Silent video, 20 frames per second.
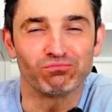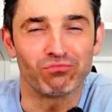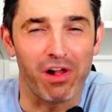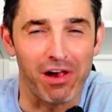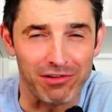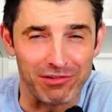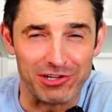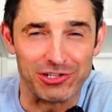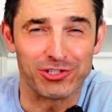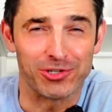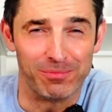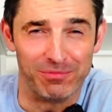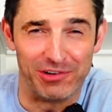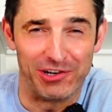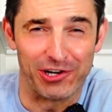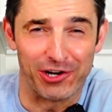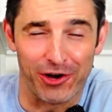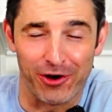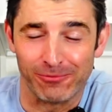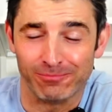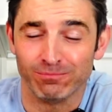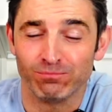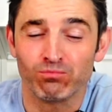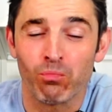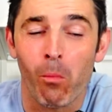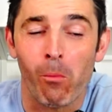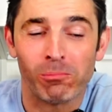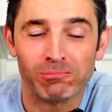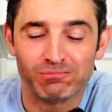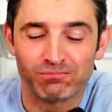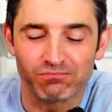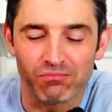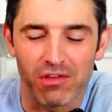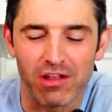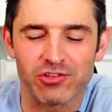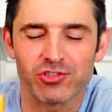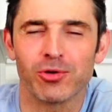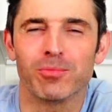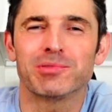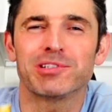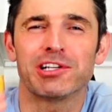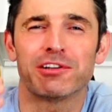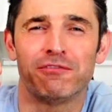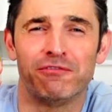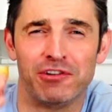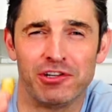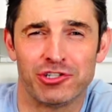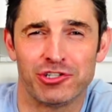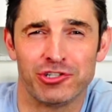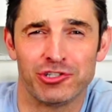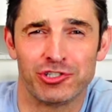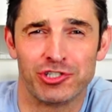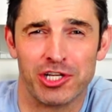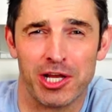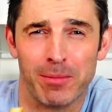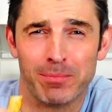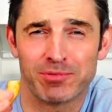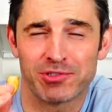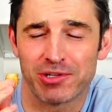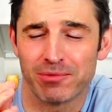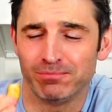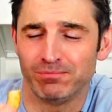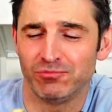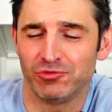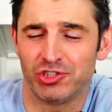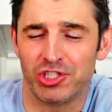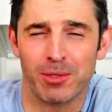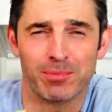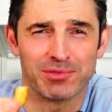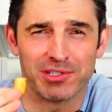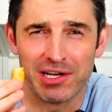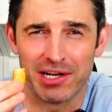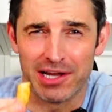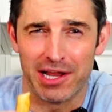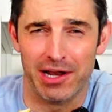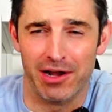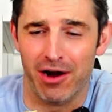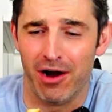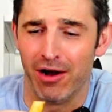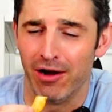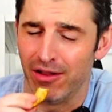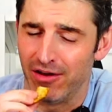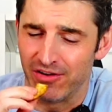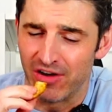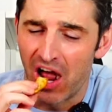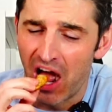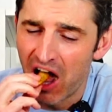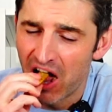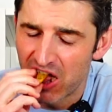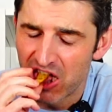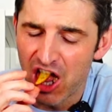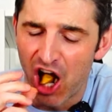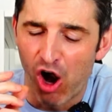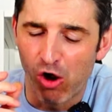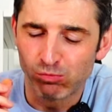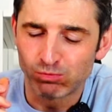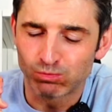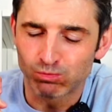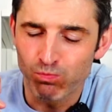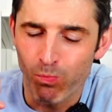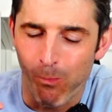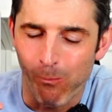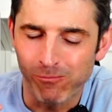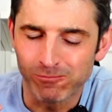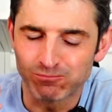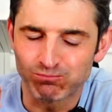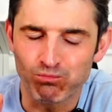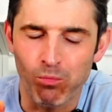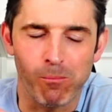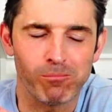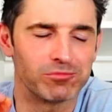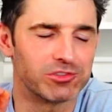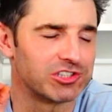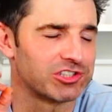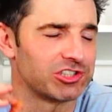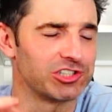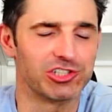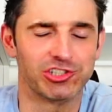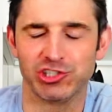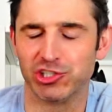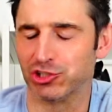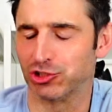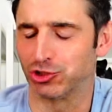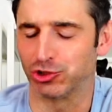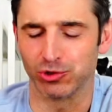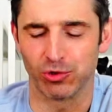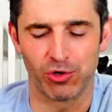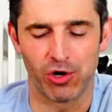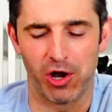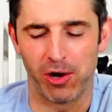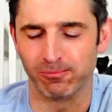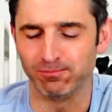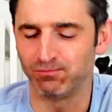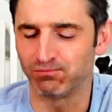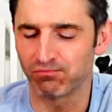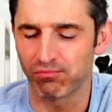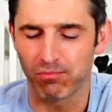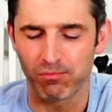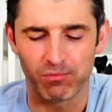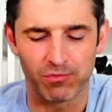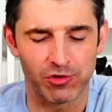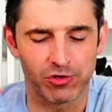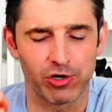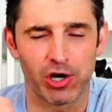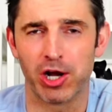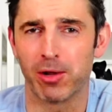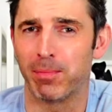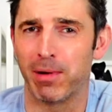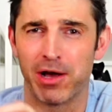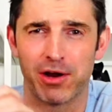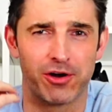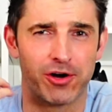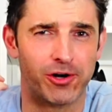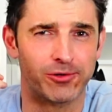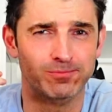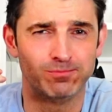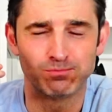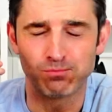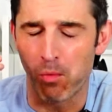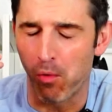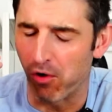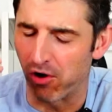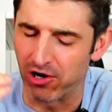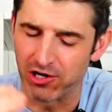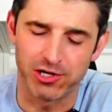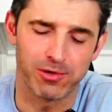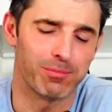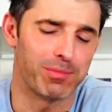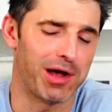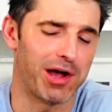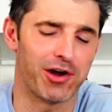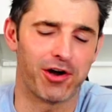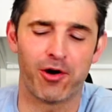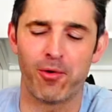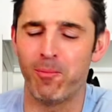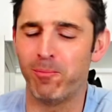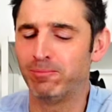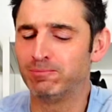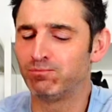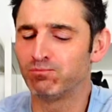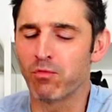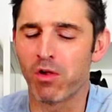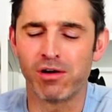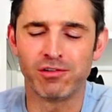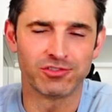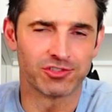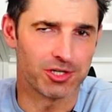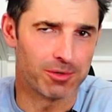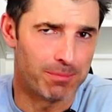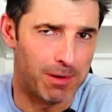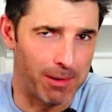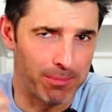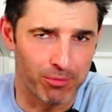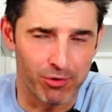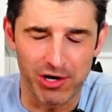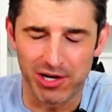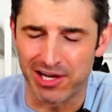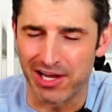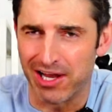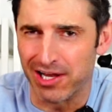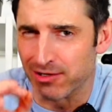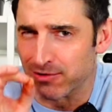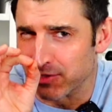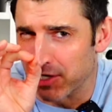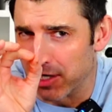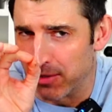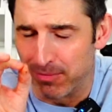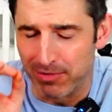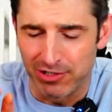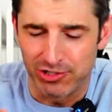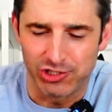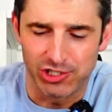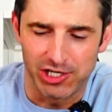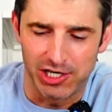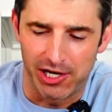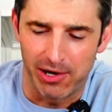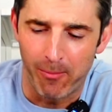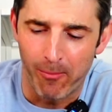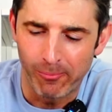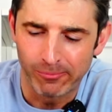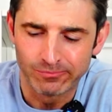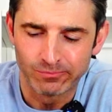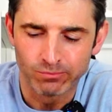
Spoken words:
I need some vinegar. It's almost like fish and chips that I get in Ireland. The seasoning is so good. Garlic powder, onion powder, some paprika, tiny bit of chili.